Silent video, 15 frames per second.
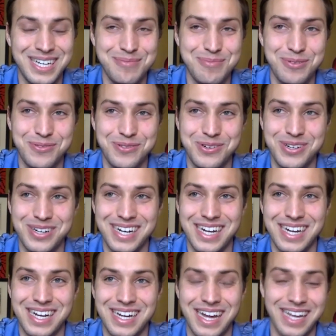before
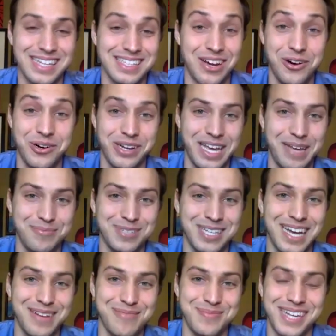uh, I guess our game
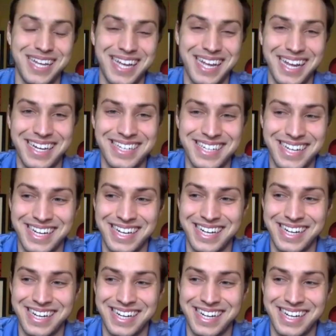time. And uh, you've